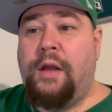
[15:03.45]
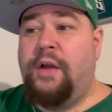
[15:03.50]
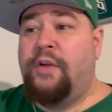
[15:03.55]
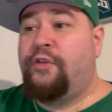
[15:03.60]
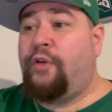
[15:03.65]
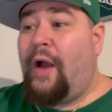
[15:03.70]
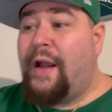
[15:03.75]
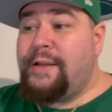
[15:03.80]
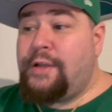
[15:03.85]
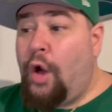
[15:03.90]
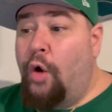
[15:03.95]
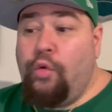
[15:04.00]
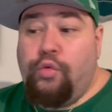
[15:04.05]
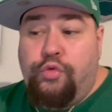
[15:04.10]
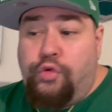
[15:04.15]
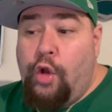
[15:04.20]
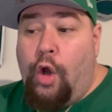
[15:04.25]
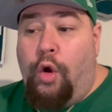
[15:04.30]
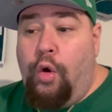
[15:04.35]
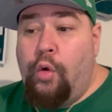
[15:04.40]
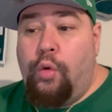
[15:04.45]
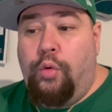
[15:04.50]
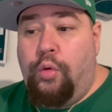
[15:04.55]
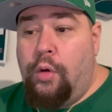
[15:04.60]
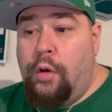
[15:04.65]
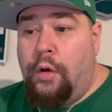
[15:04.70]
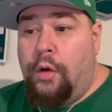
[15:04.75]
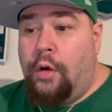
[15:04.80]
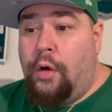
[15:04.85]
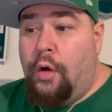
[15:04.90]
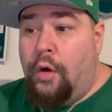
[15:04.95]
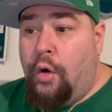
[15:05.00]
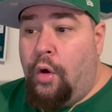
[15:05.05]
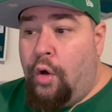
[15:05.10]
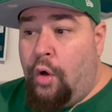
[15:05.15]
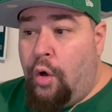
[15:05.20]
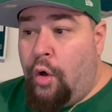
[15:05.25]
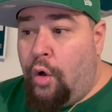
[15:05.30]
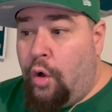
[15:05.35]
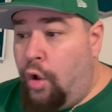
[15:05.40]
So I don't know
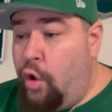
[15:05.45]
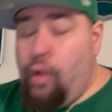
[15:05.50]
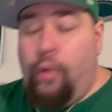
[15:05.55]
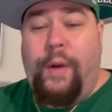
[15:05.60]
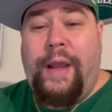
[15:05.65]
who